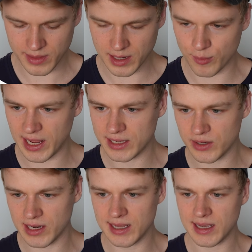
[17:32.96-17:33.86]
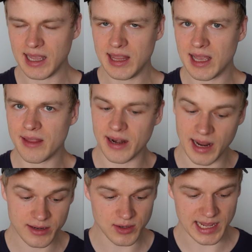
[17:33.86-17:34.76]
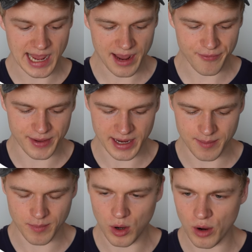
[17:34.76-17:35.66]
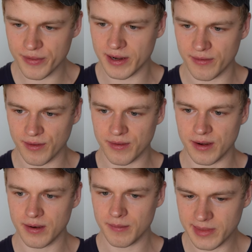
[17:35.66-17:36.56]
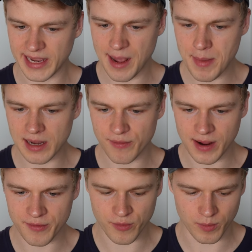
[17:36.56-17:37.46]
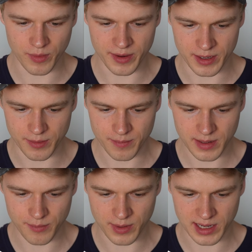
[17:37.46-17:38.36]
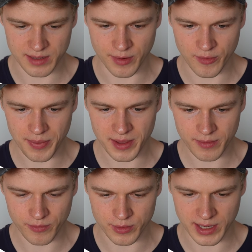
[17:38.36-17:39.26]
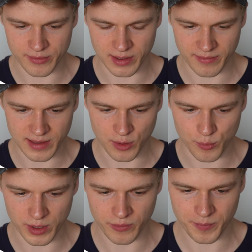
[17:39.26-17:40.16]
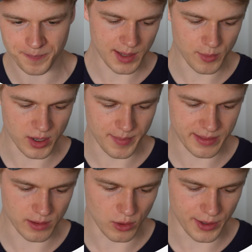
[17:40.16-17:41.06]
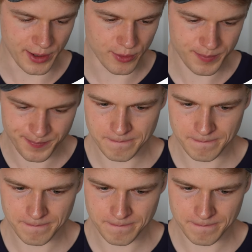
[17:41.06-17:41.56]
that I actually have the name of that assistant dynamically fetched from within here. And we can even run that so you actually see how it works. Okay, I'm gonna make the call now.